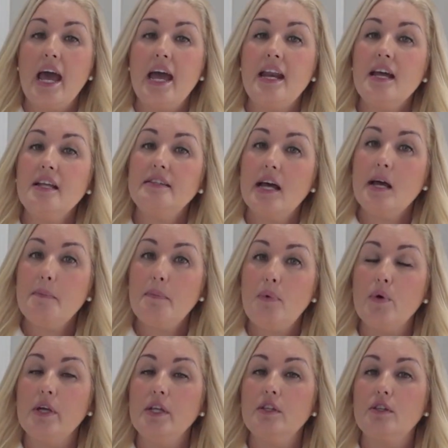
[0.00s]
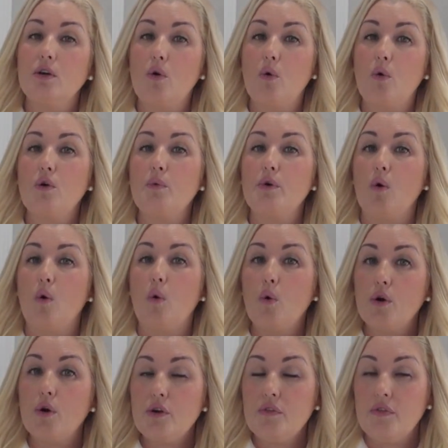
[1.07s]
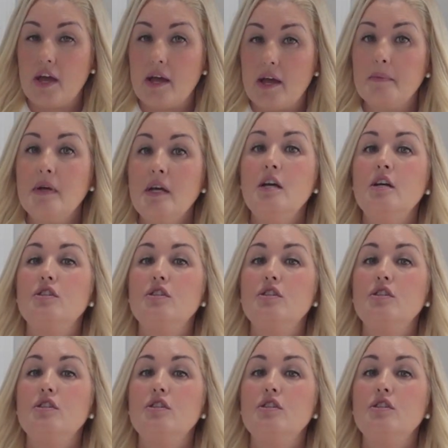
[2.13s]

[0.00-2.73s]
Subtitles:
And at that point, the court would order them